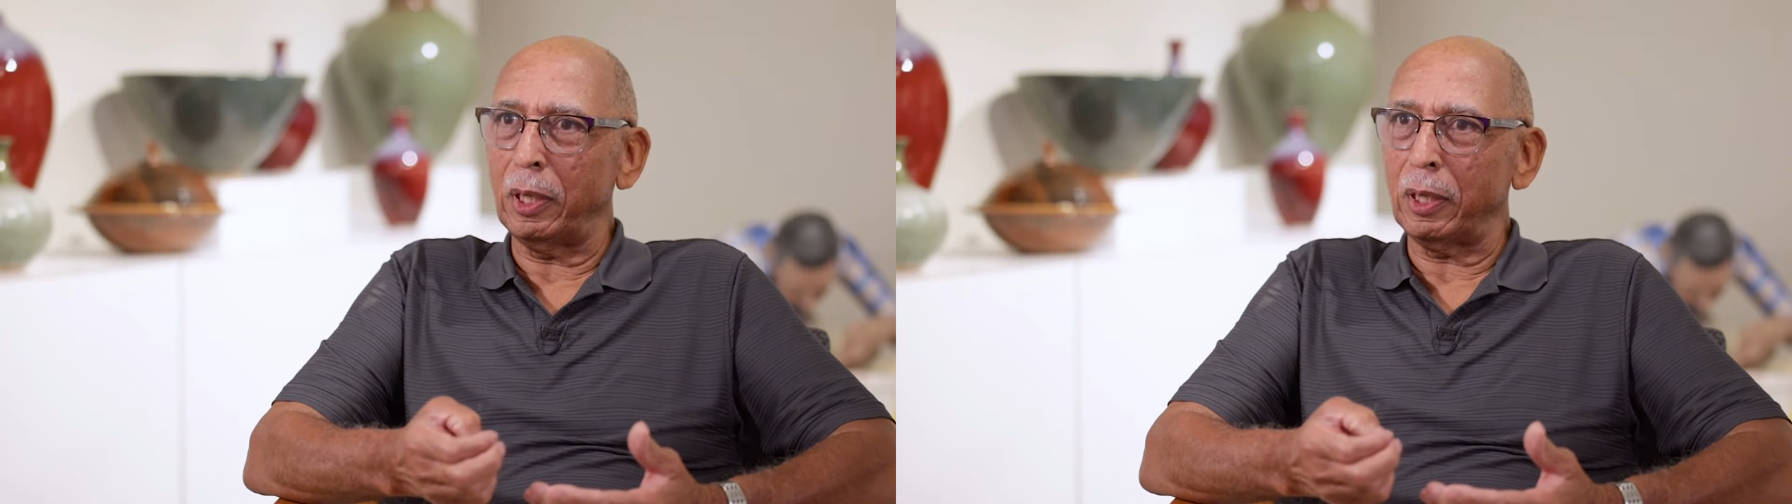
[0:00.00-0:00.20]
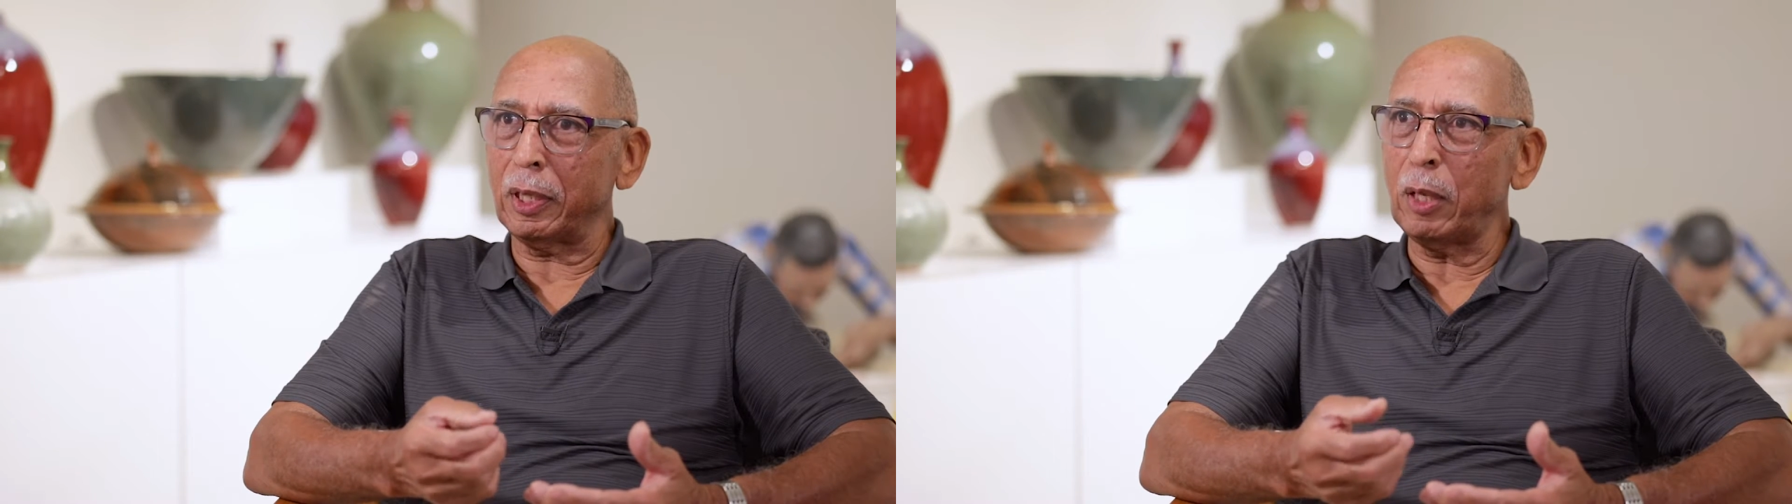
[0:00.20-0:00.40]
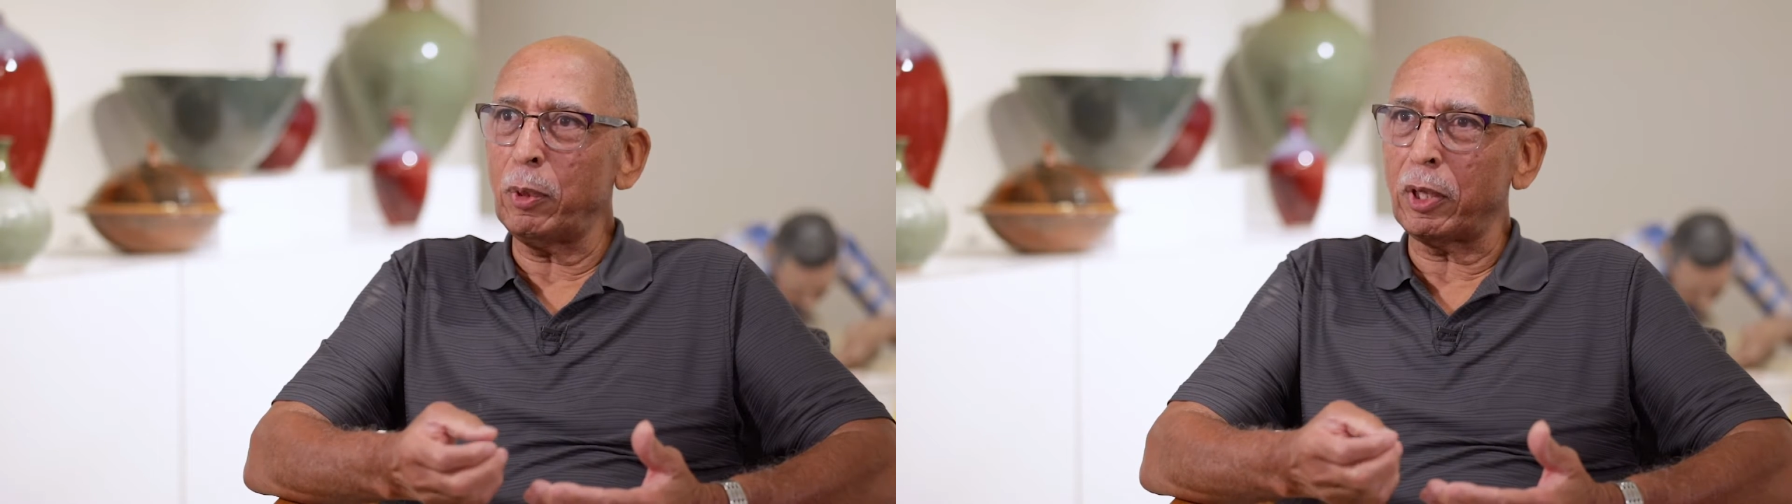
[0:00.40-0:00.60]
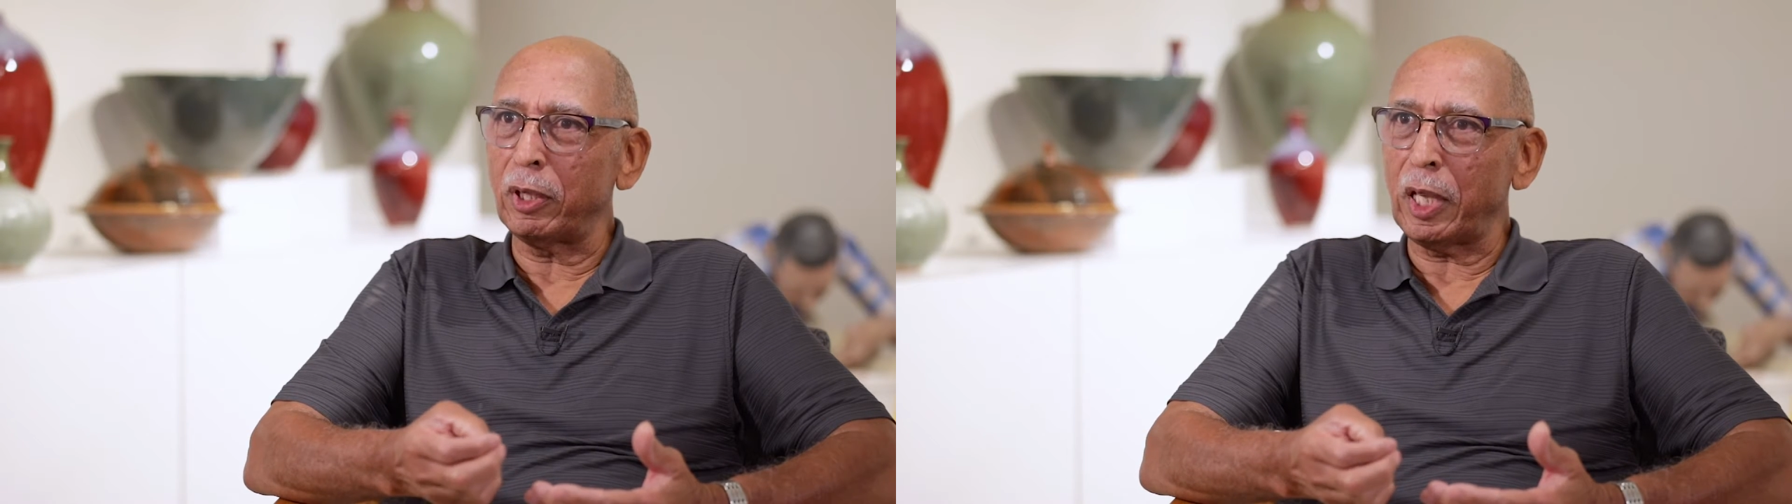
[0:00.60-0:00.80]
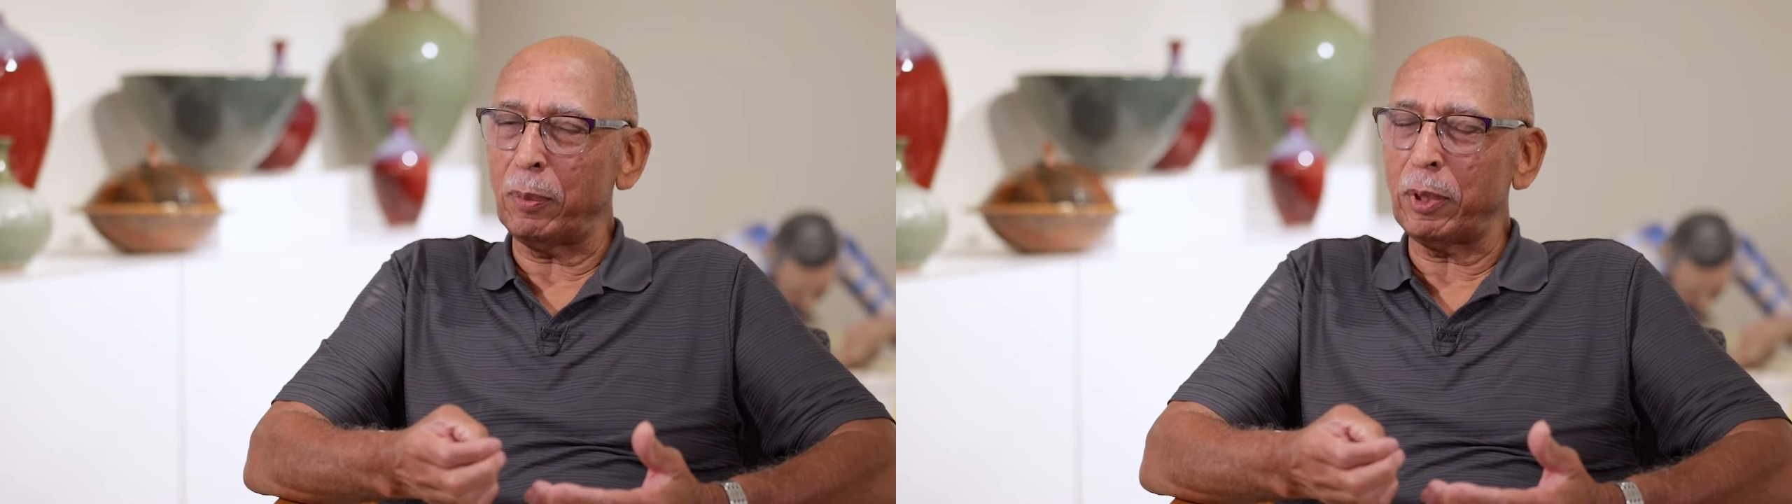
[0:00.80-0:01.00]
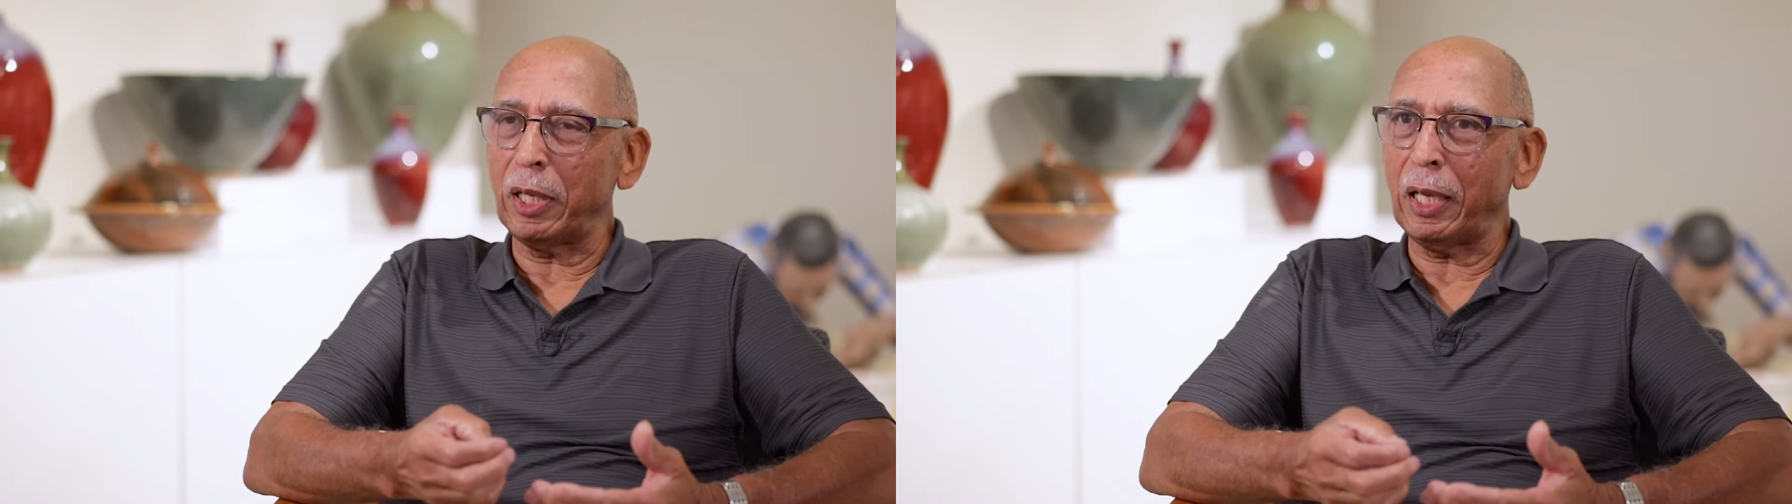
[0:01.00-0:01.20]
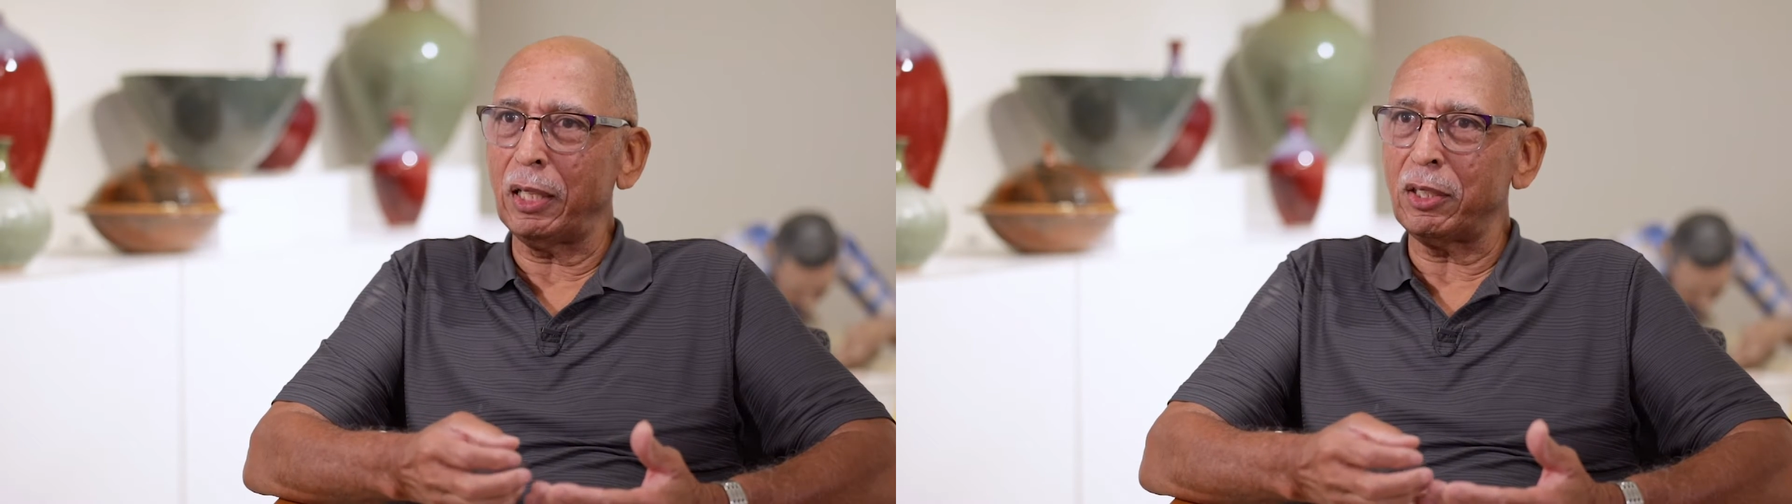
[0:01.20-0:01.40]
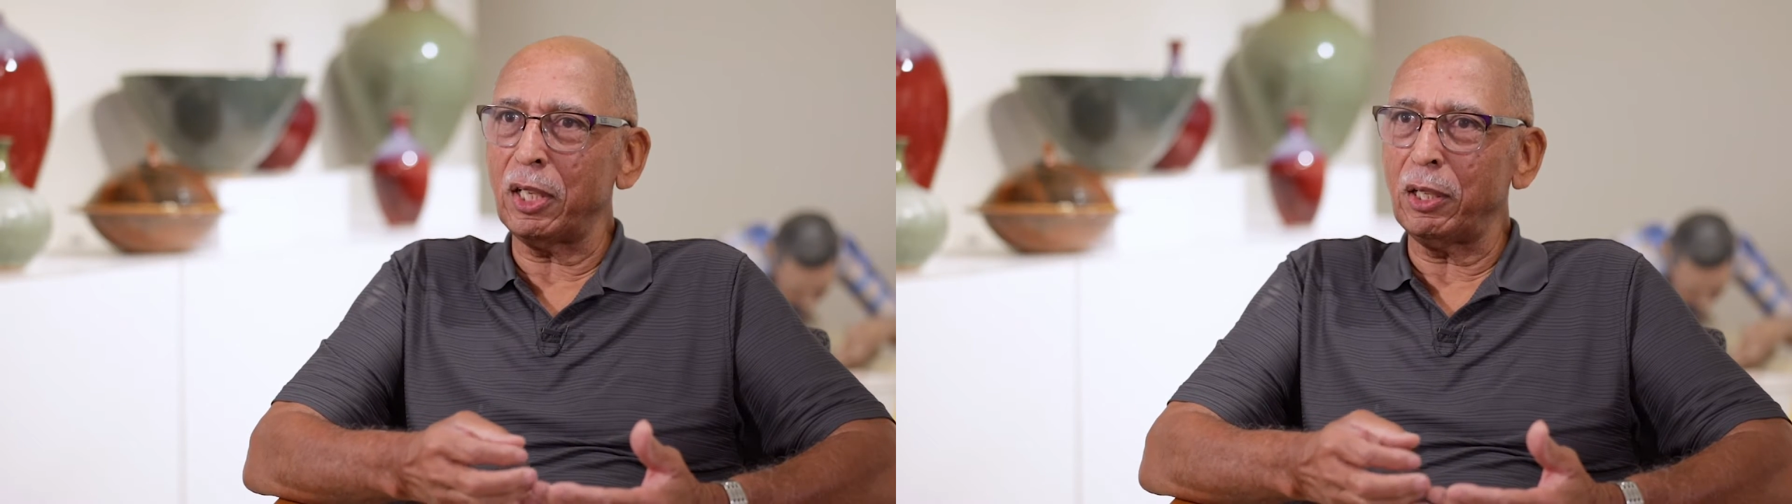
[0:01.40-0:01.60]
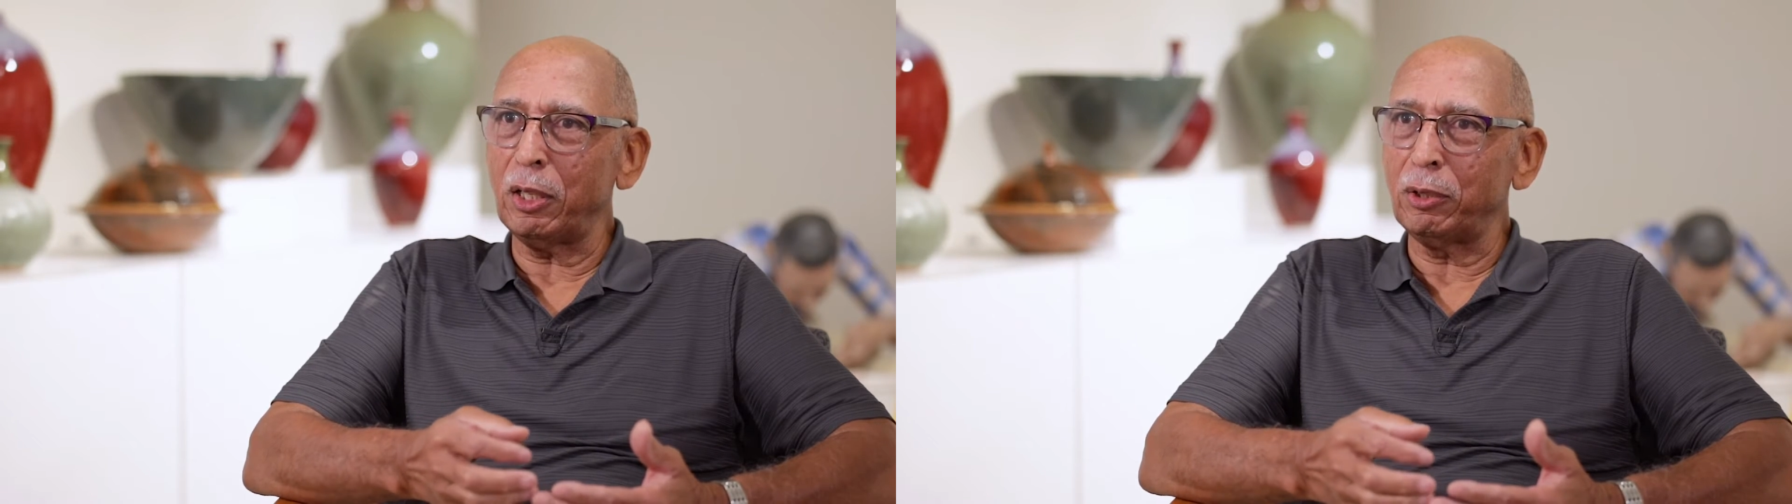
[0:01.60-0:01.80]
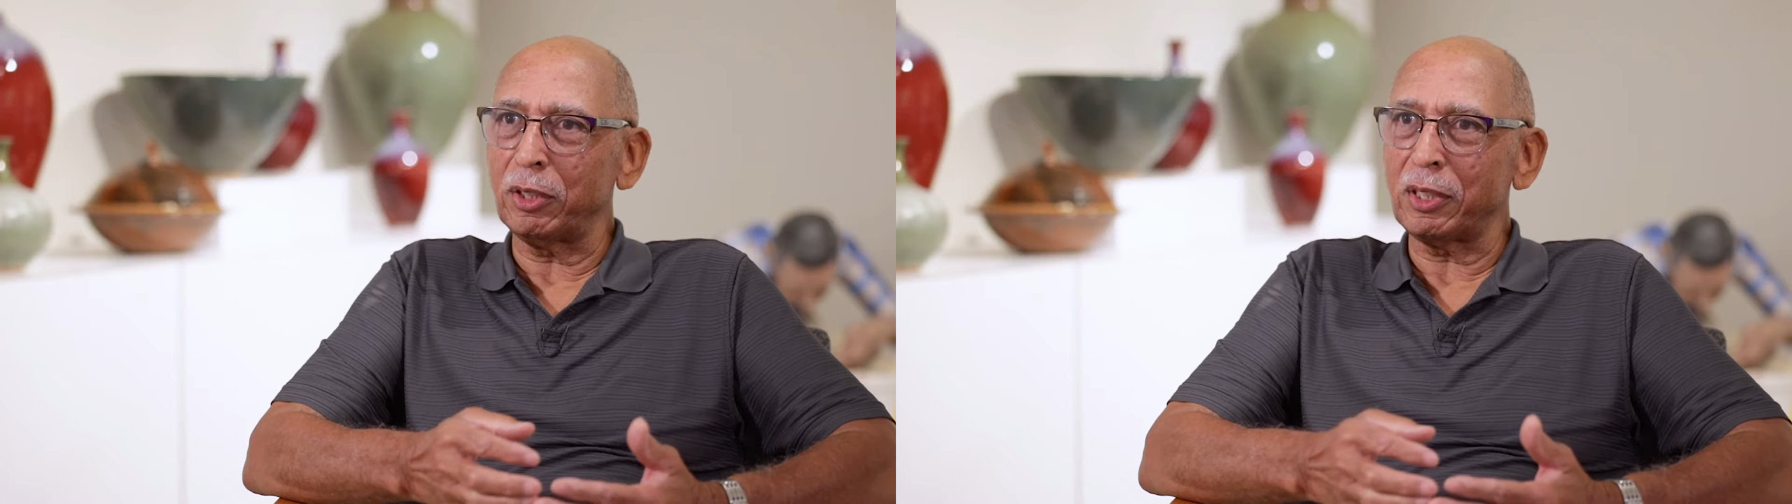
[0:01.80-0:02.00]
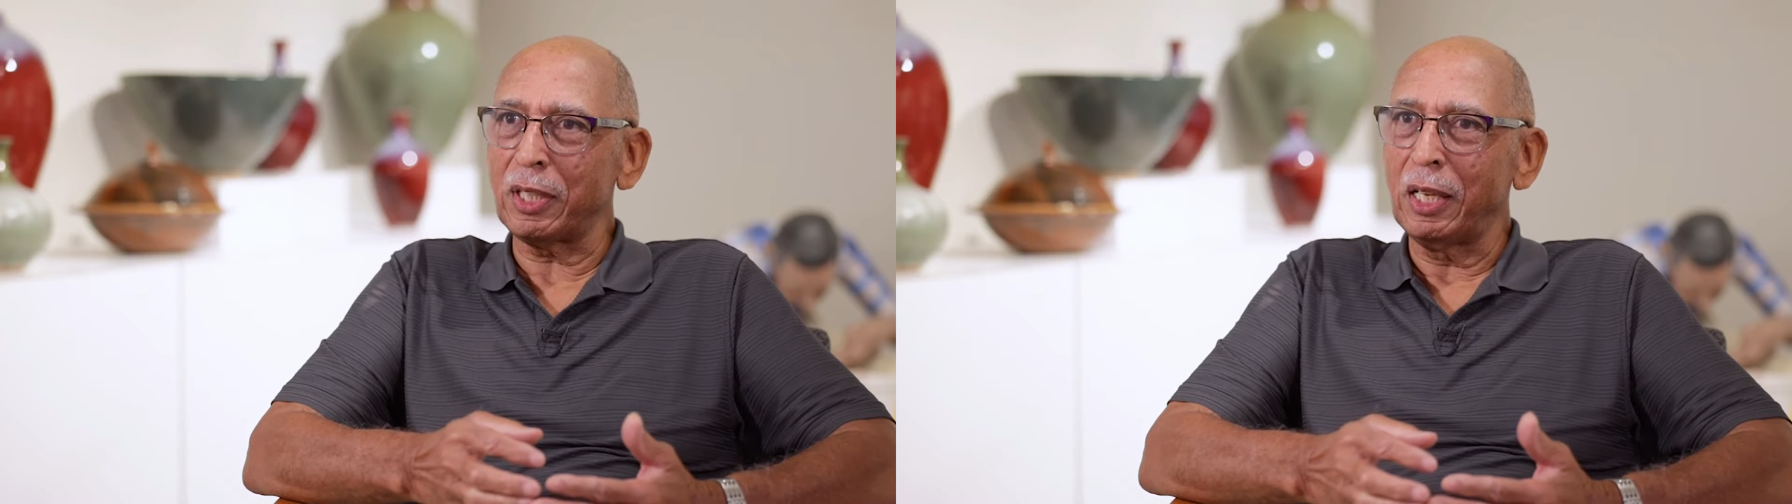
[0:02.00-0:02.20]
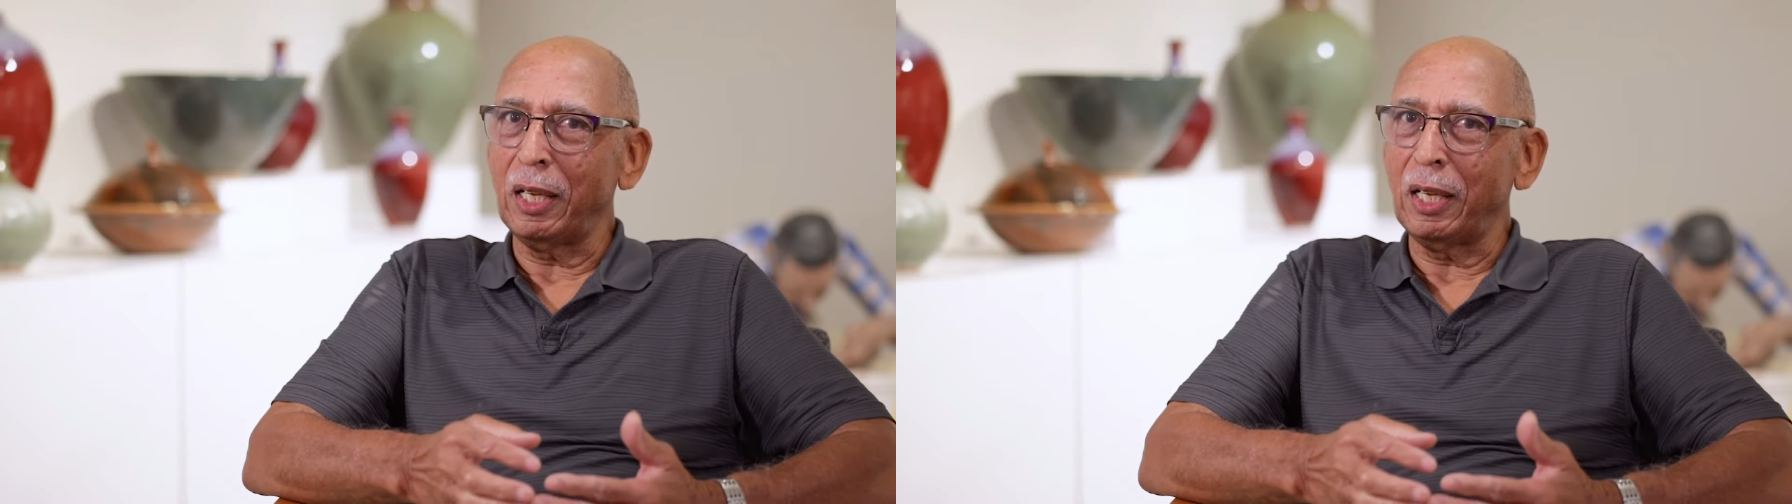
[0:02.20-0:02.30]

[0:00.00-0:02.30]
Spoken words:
chemical company, and she uses